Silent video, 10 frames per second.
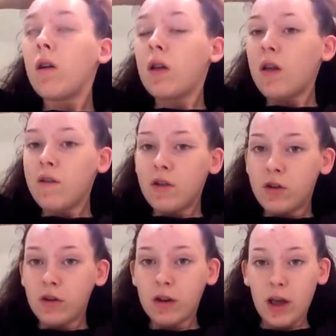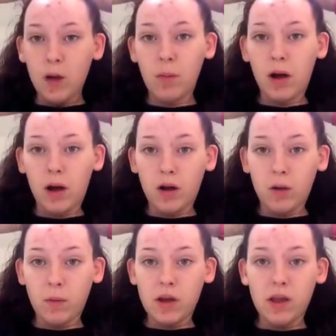If you do get a
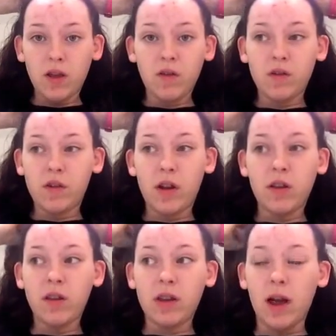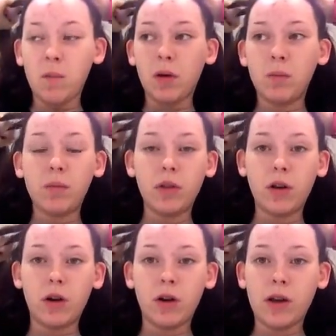part where you just get a bump that you
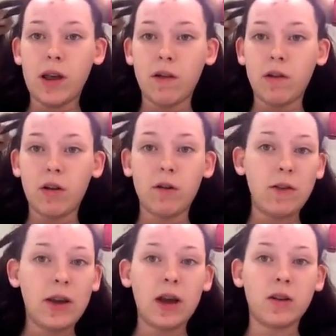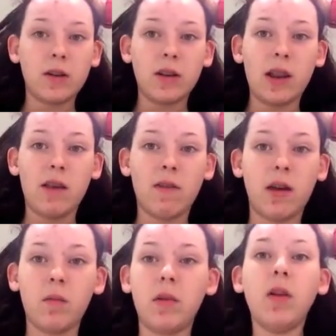can't get rid of, you can just leave that.
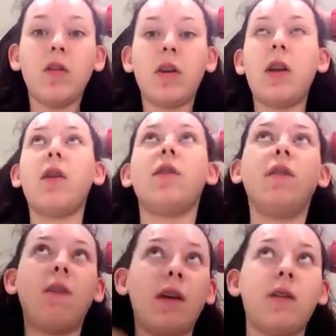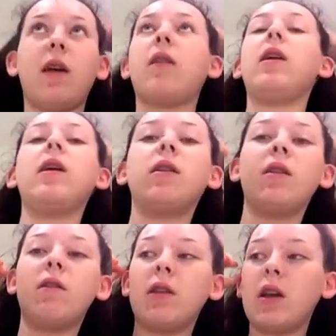I'm going to show you how to fix that at the end of
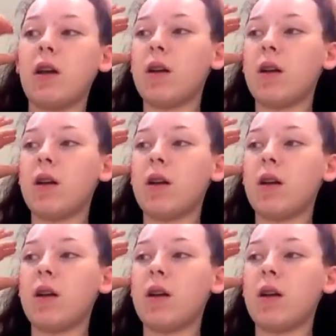the video.